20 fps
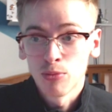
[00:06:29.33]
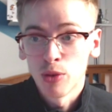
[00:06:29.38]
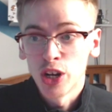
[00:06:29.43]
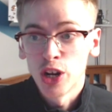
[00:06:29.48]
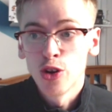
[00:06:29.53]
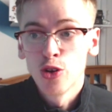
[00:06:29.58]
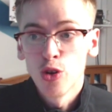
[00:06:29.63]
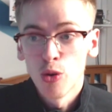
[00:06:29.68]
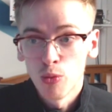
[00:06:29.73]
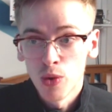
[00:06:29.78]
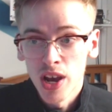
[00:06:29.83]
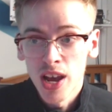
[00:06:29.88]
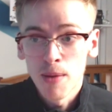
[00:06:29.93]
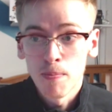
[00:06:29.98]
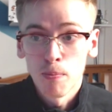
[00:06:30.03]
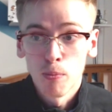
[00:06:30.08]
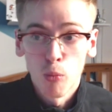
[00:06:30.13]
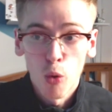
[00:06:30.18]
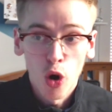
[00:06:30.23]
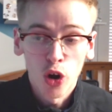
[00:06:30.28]
We're
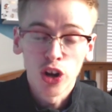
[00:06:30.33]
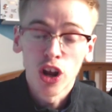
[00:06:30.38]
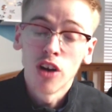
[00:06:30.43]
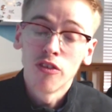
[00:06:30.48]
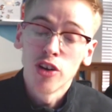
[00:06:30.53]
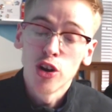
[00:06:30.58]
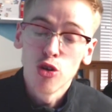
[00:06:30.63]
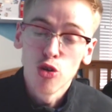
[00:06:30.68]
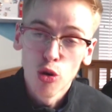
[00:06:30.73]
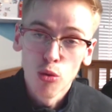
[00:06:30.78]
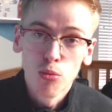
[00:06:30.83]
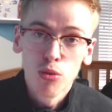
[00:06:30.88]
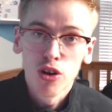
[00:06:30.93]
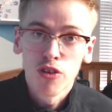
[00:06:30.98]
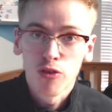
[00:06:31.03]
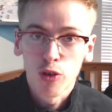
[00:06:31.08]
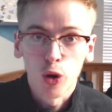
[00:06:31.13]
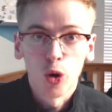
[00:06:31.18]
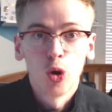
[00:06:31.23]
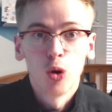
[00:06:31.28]
one of a number
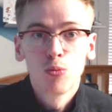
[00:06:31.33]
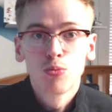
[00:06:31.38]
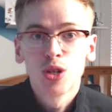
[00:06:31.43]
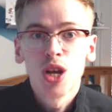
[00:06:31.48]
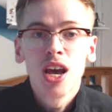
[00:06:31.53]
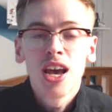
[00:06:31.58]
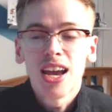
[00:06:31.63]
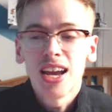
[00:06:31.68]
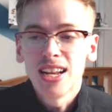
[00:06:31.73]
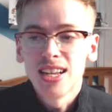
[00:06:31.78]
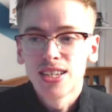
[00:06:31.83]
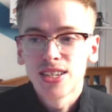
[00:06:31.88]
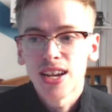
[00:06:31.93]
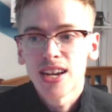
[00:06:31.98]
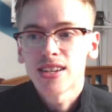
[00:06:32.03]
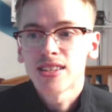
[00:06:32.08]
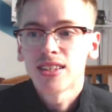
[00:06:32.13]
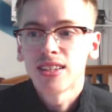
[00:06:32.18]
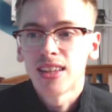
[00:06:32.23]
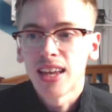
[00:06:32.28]
of clubs
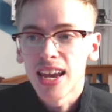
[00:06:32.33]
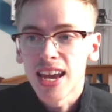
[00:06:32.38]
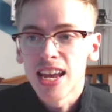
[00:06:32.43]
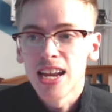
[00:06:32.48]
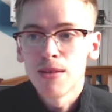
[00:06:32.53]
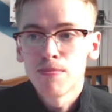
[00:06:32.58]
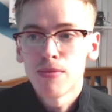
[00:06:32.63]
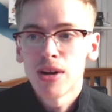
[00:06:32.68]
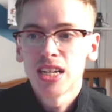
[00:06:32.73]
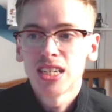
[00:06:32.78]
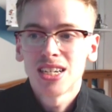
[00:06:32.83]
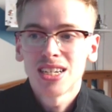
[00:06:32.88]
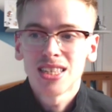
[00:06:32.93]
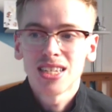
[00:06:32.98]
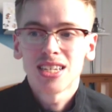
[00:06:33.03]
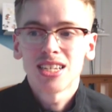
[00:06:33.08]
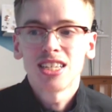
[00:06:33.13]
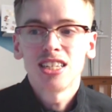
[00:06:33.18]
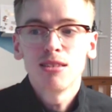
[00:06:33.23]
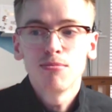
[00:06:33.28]
interested in Manchester
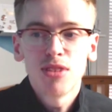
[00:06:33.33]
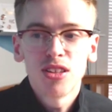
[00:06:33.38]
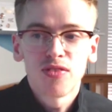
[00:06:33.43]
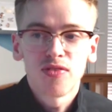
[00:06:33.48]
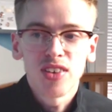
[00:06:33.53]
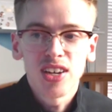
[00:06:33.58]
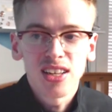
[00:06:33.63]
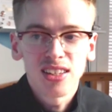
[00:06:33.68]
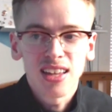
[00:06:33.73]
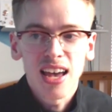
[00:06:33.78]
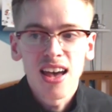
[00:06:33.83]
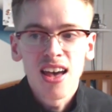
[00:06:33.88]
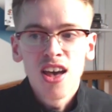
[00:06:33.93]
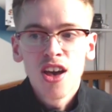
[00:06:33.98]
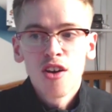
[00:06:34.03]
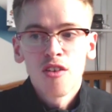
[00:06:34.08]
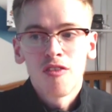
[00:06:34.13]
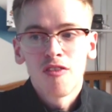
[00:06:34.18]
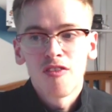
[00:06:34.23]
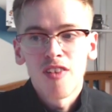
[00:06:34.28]
City midfielder
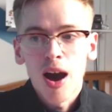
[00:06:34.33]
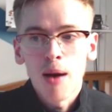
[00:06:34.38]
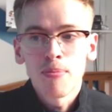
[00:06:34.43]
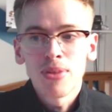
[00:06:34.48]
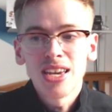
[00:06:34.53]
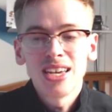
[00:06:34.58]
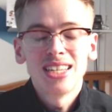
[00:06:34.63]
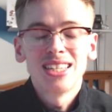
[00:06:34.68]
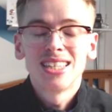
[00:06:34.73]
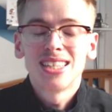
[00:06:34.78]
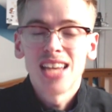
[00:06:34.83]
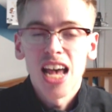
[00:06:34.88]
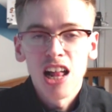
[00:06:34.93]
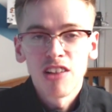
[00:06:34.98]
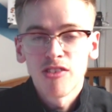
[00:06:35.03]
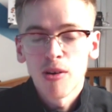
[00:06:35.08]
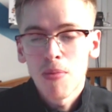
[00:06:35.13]
Fabian Delph.